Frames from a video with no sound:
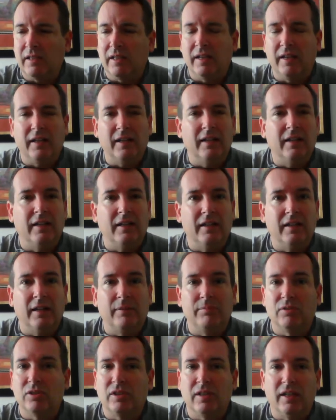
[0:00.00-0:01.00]
and
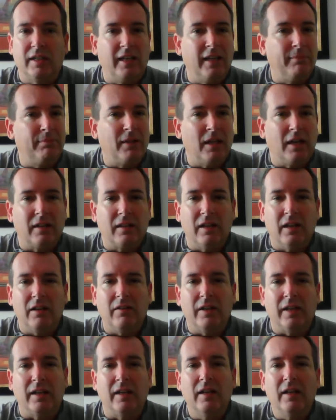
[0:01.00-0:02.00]
I'm just going to keep that
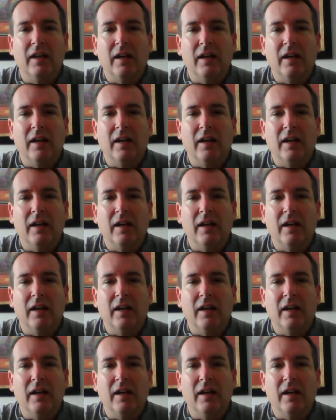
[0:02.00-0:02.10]
going.